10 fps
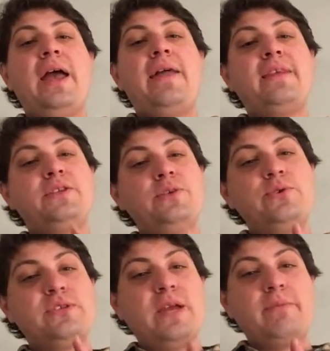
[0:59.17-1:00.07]
And the two
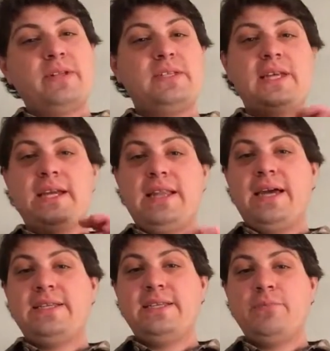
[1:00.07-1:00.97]
statements that I'd
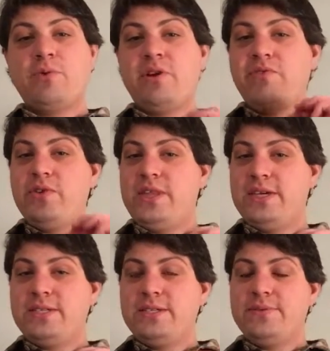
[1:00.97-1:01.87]
like to debrief are
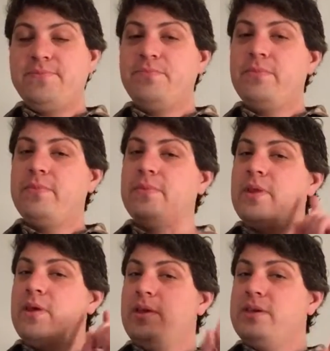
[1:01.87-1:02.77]
this.
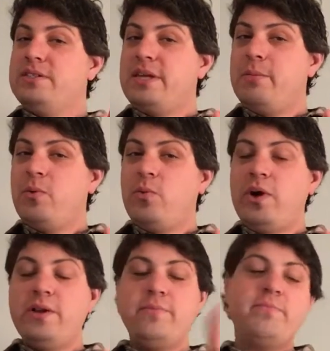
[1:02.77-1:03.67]
Statement
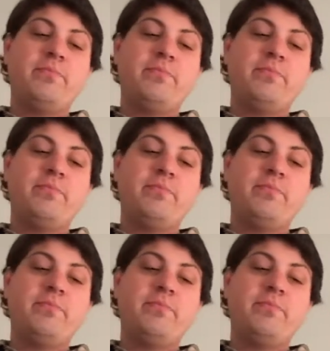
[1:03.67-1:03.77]
one